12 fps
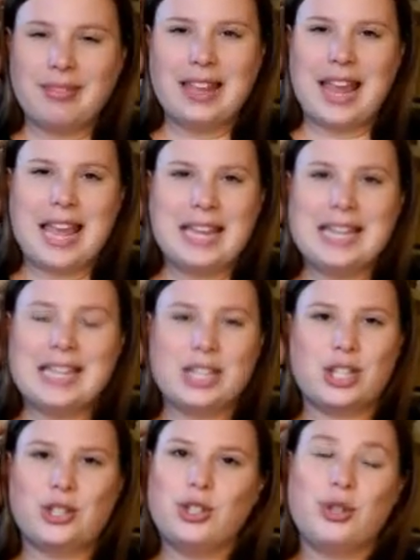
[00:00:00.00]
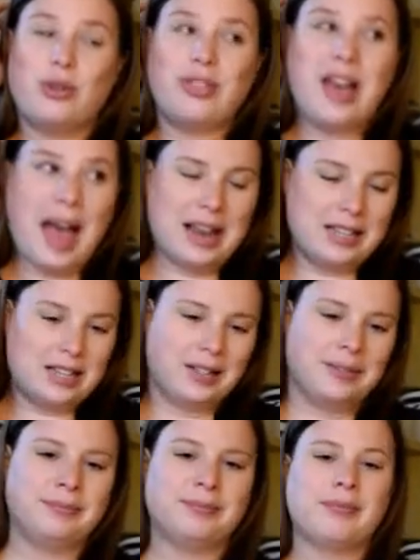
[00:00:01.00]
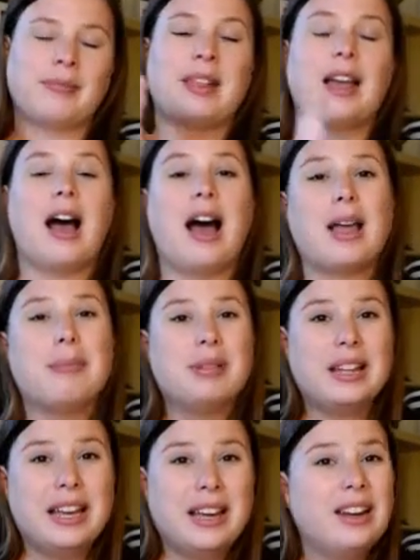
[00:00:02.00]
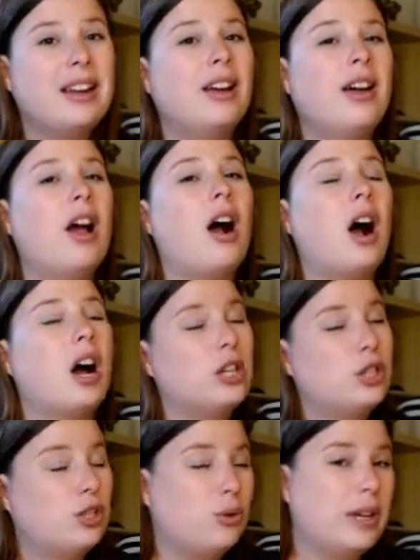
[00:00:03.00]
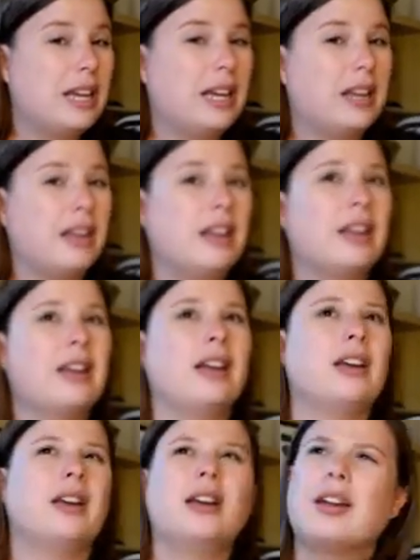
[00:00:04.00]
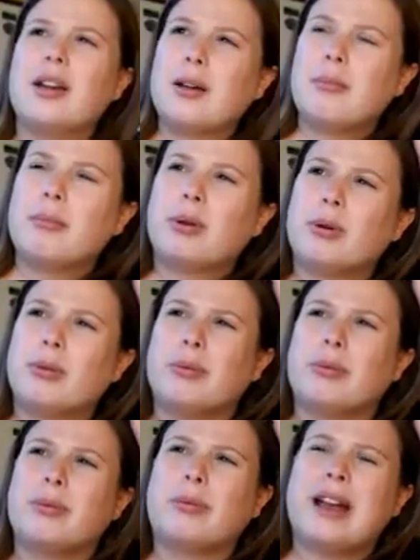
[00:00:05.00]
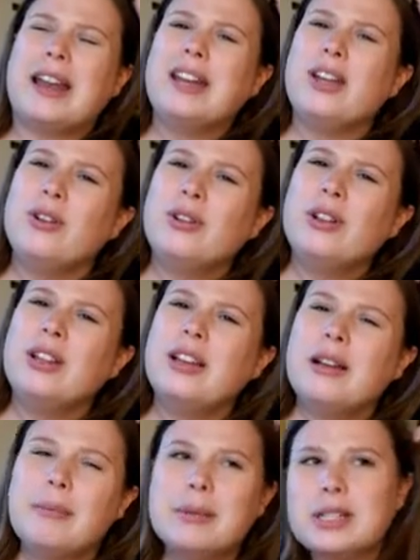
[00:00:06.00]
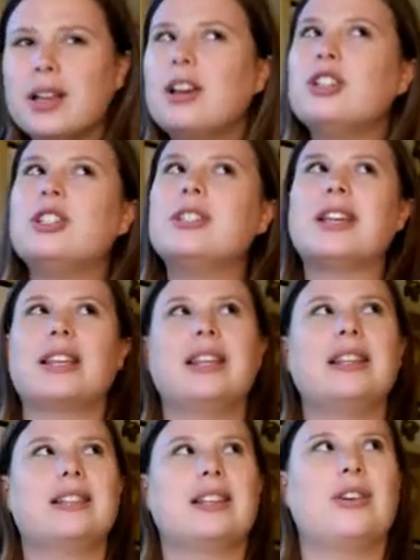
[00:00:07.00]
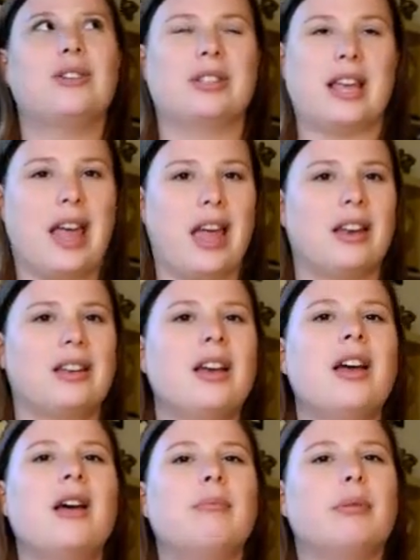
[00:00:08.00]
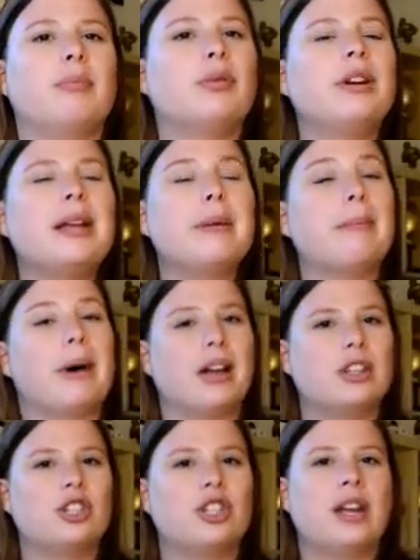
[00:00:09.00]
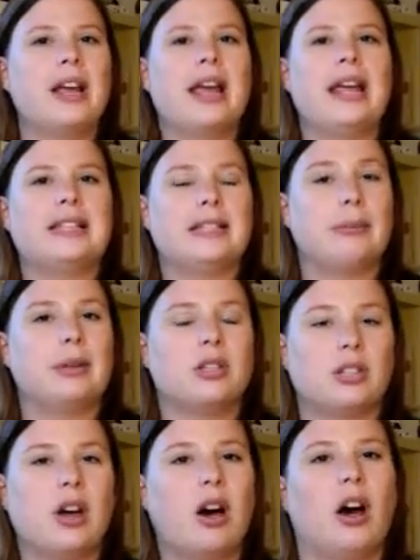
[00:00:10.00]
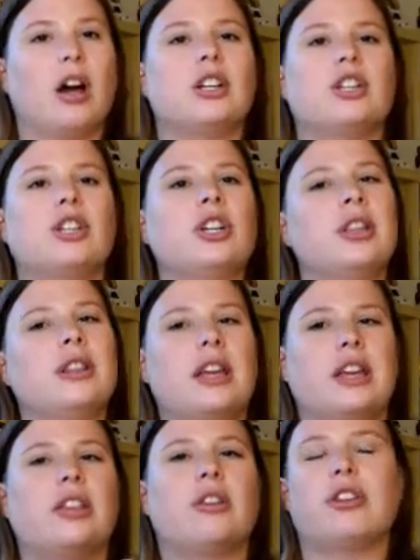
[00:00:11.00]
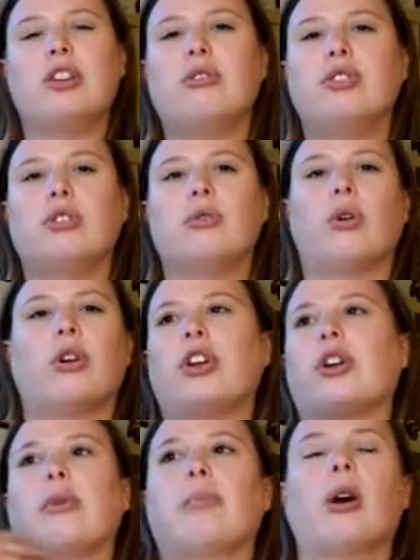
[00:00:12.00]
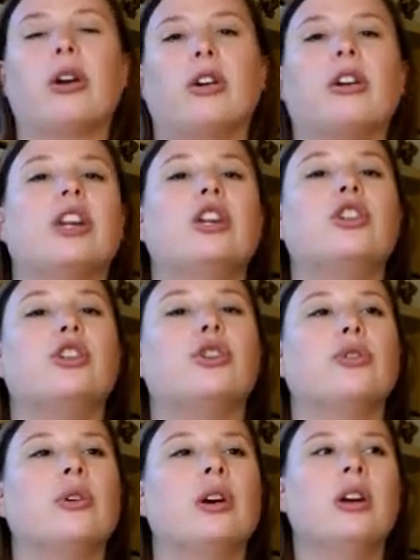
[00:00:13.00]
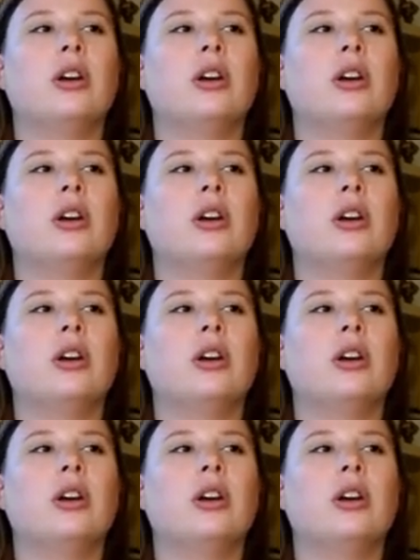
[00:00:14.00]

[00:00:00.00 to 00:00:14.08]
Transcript: In addition to that, I plan on doing perennial massages. I think that's how you say it, but pretty much it's a massage that either you do or your partner can do,